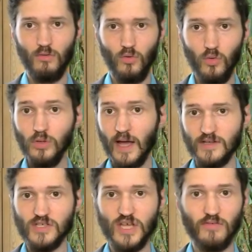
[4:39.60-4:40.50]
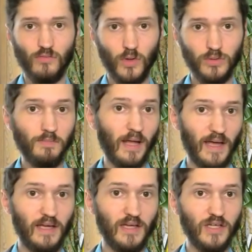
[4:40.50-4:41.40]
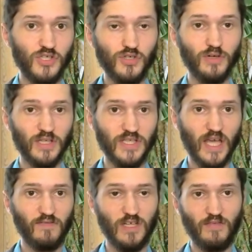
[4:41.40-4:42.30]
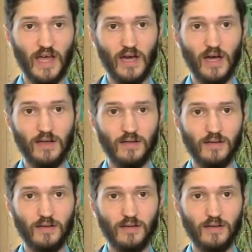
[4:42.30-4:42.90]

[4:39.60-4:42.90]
All actors have a role to play in ensuring the safety of AI.